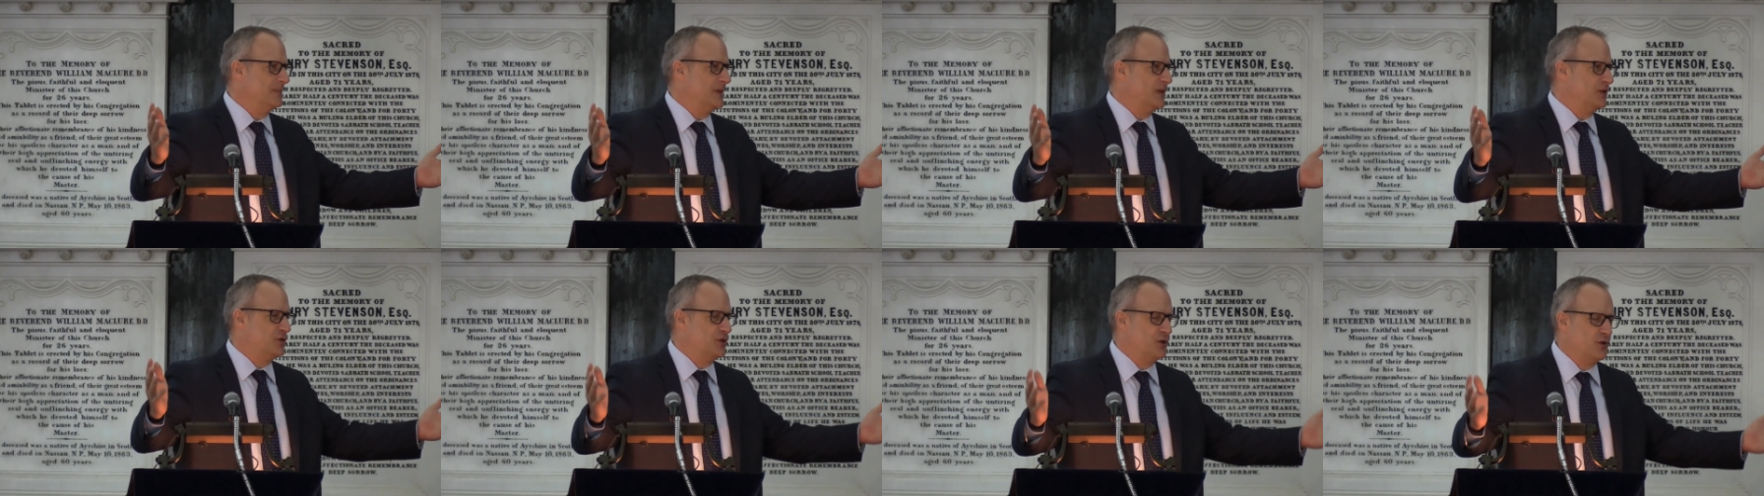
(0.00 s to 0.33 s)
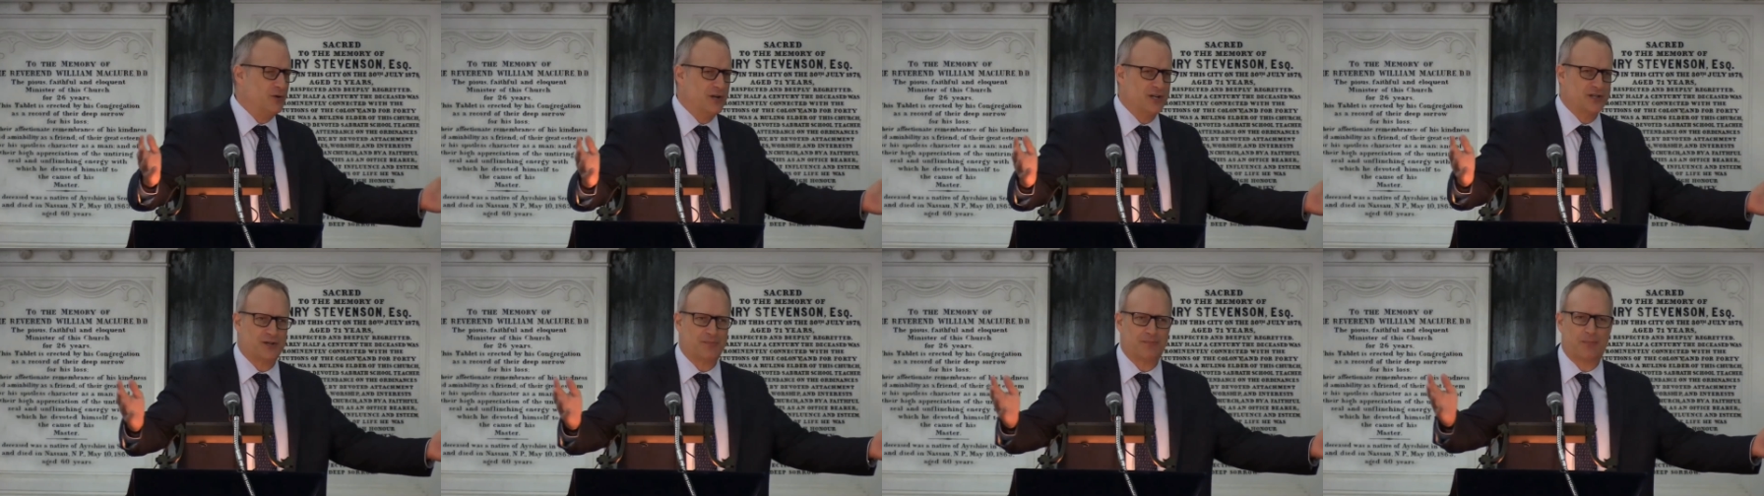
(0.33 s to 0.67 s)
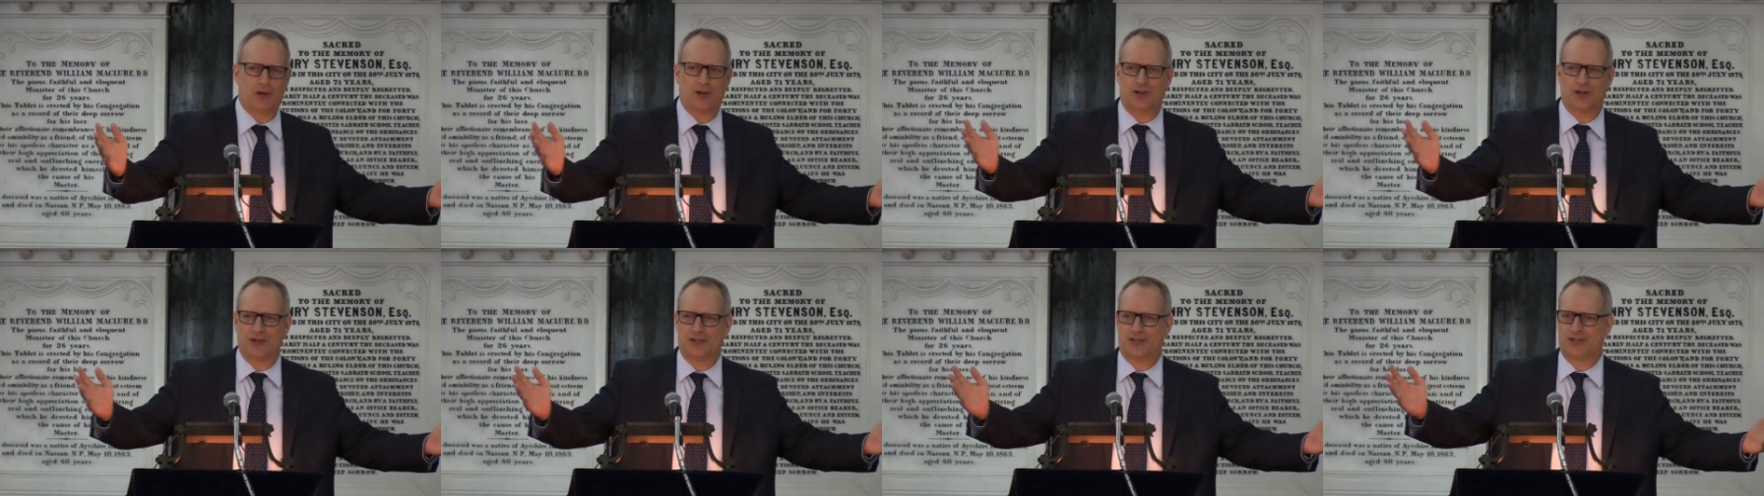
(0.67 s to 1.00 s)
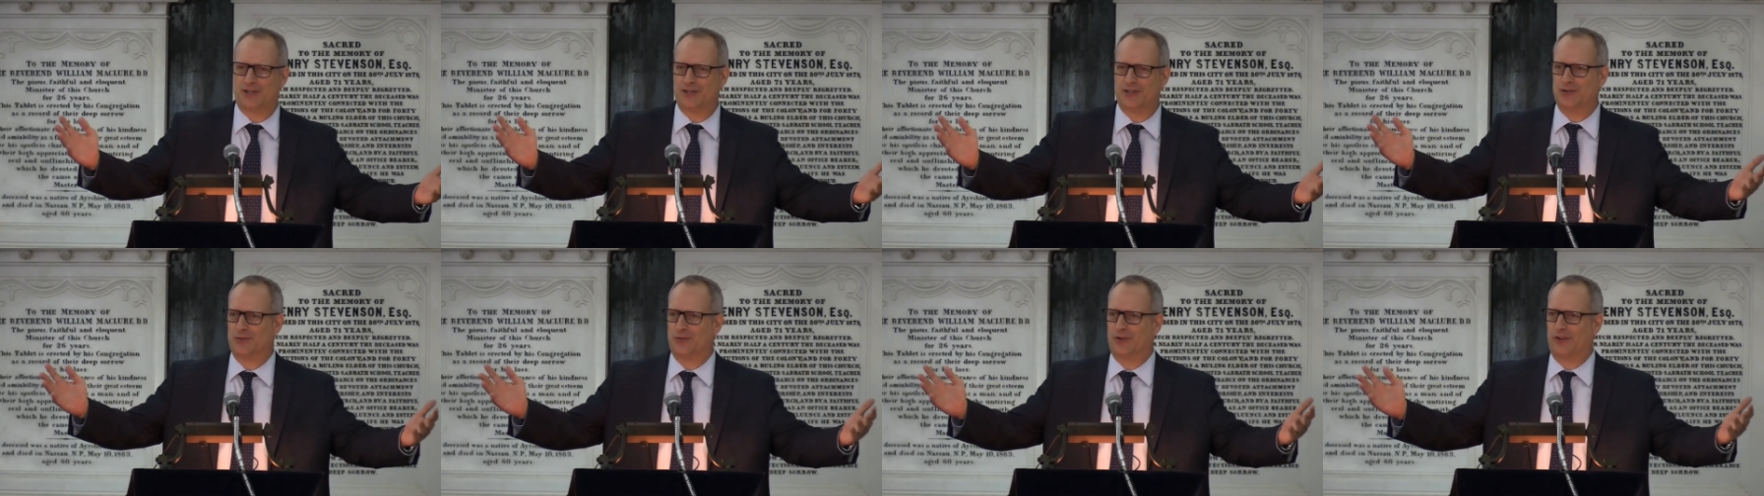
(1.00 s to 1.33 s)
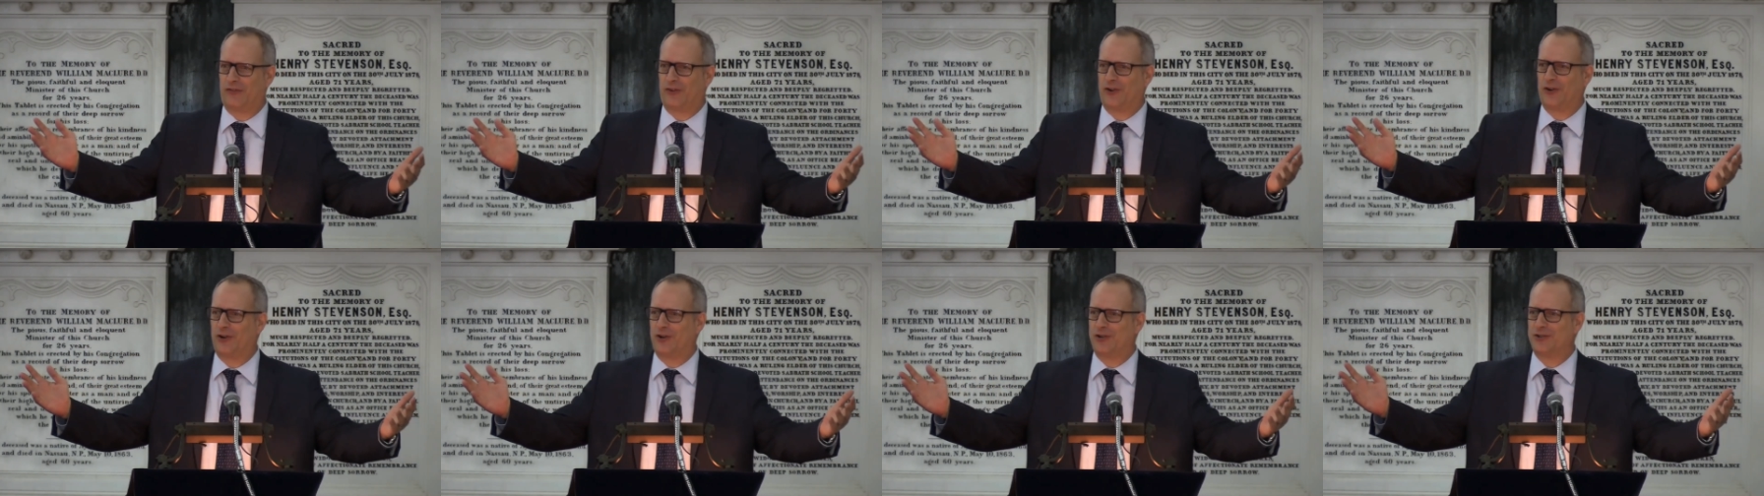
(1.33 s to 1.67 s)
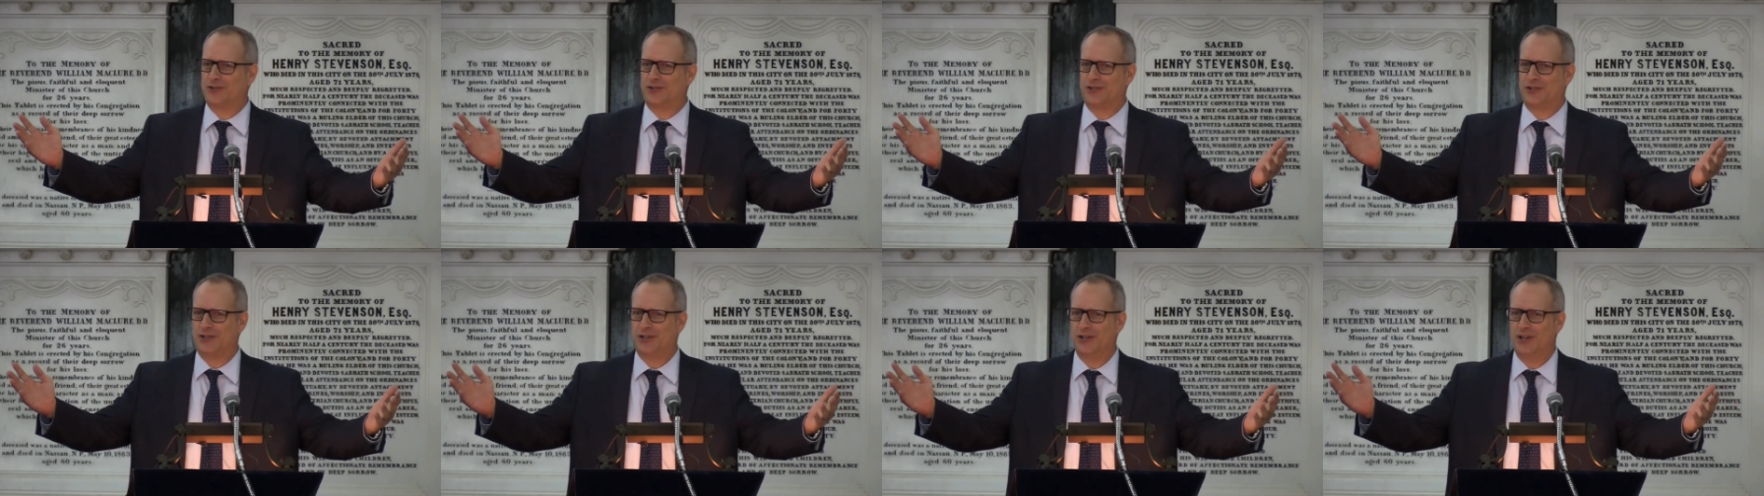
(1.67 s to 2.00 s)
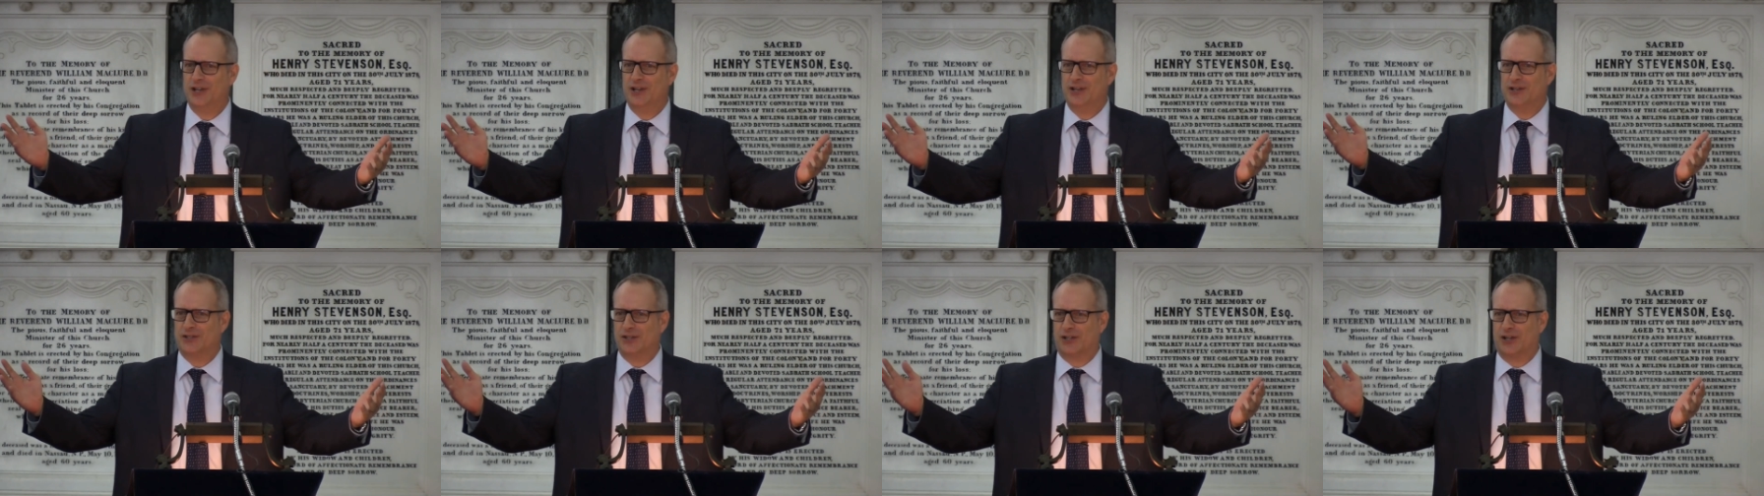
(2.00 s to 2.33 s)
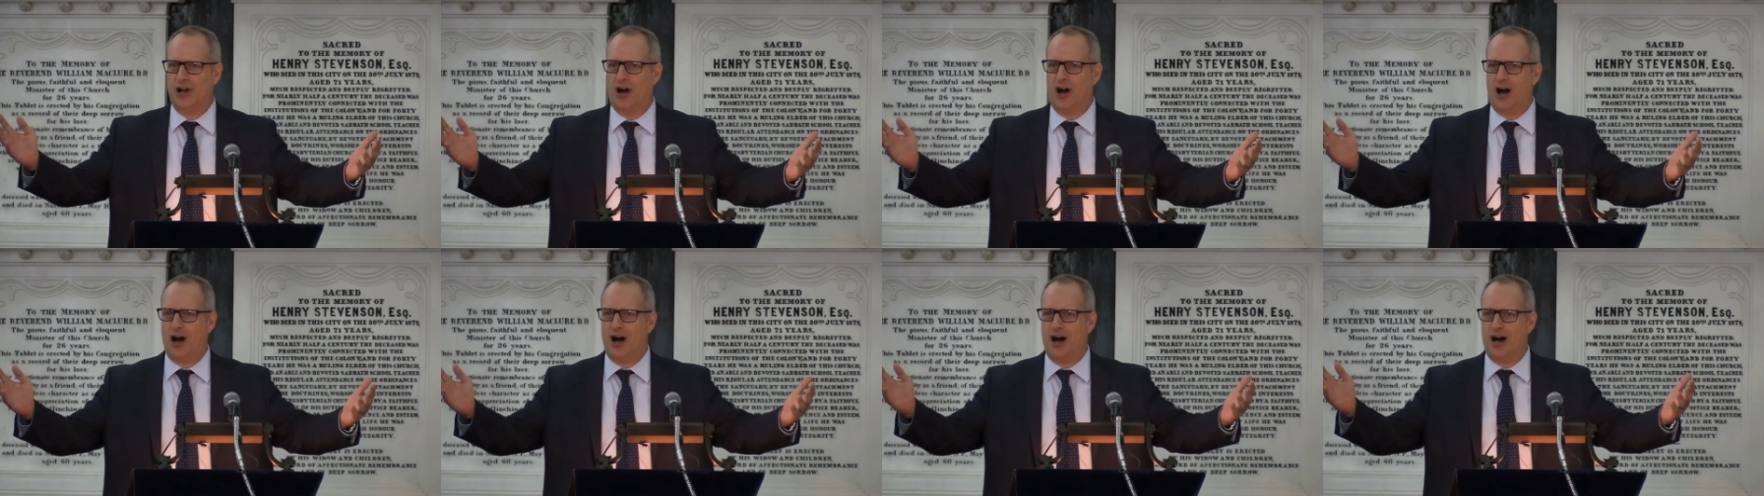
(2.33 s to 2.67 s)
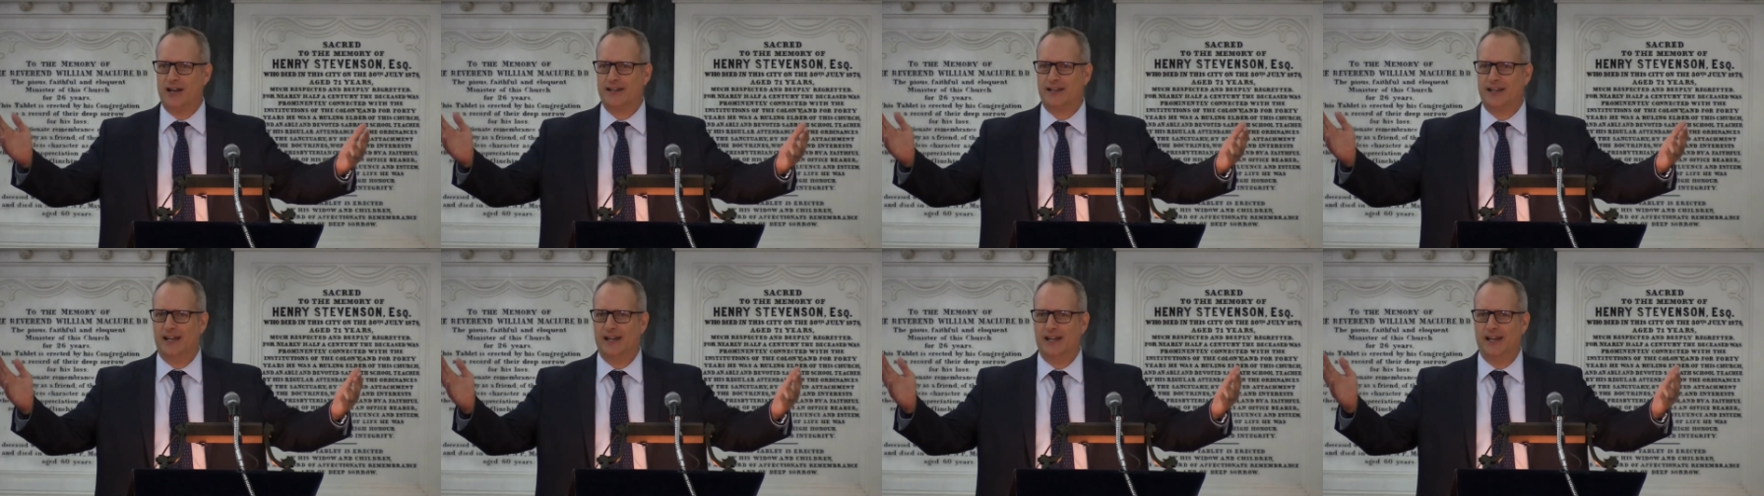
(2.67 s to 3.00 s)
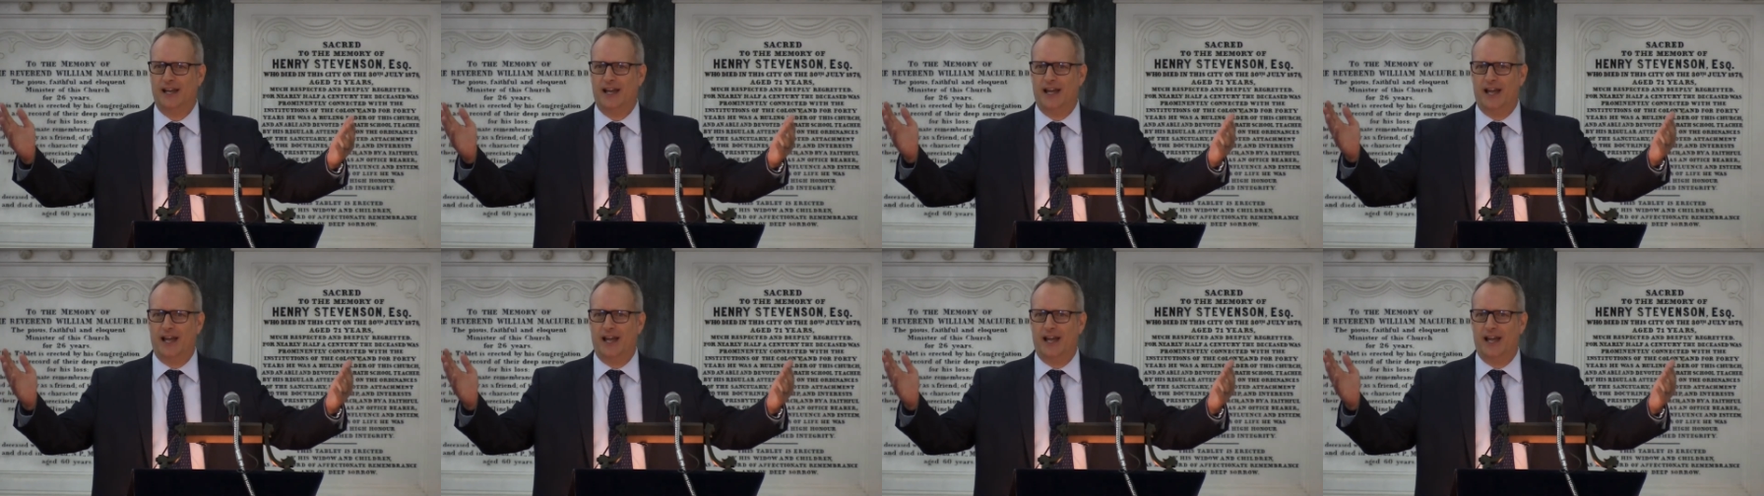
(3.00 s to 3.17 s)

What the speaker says: A Jewish person refers to God